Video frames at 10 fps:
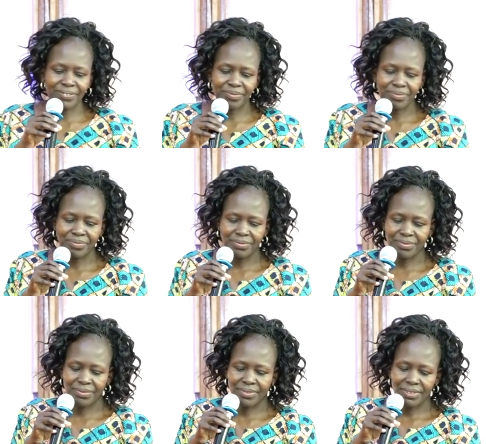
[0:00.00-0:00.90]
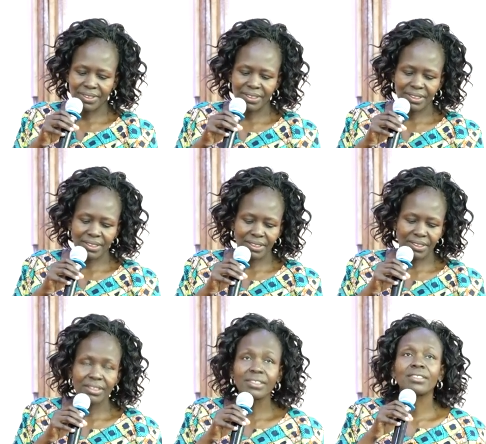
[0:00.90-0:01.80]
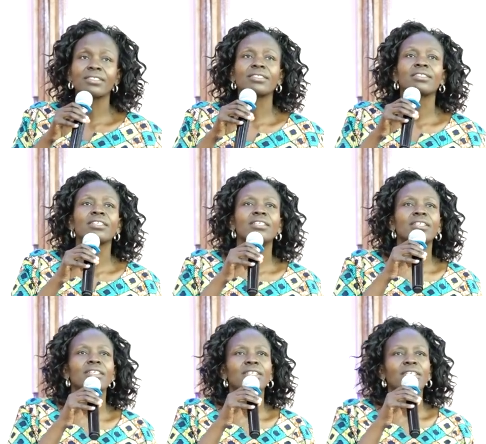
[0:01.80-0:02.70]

No one is speaking in this clip.